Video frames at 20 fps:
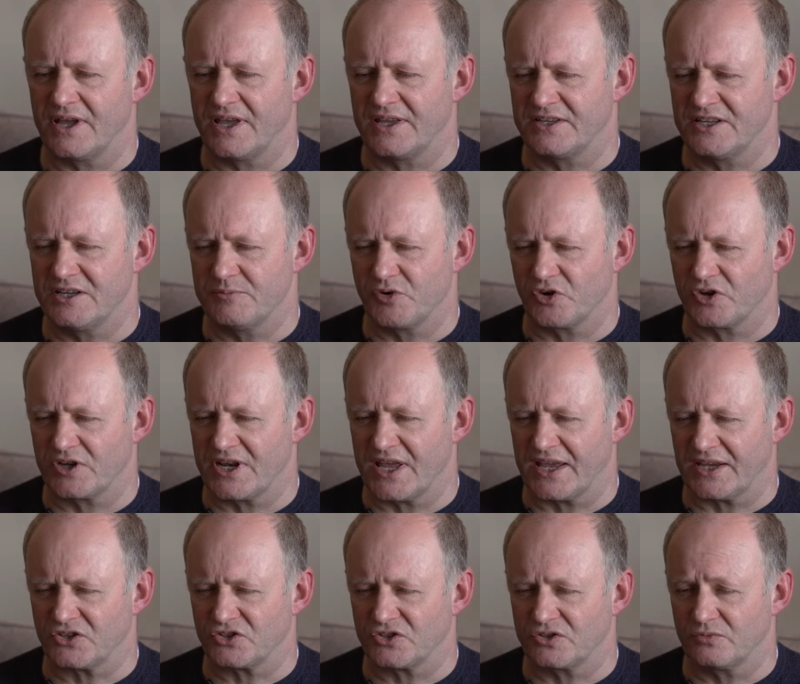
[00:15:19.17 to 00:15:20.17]
a deeper
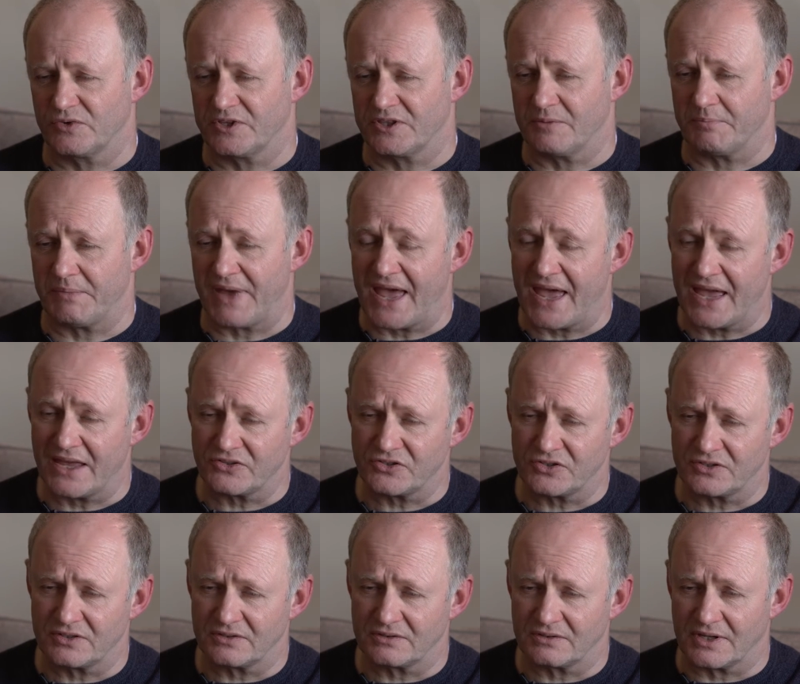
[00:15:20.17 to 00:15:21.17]
connection with the
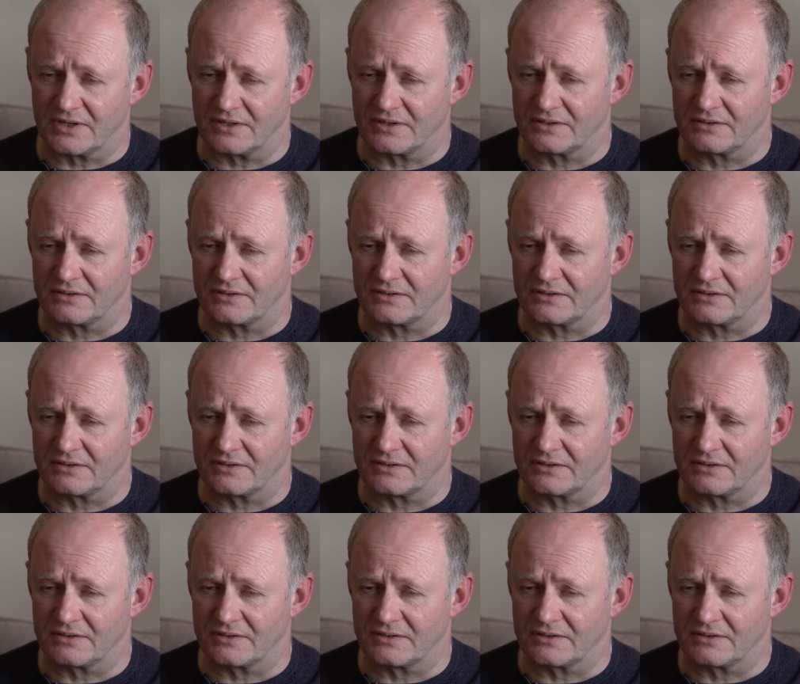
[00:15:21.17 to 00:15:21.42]
past, the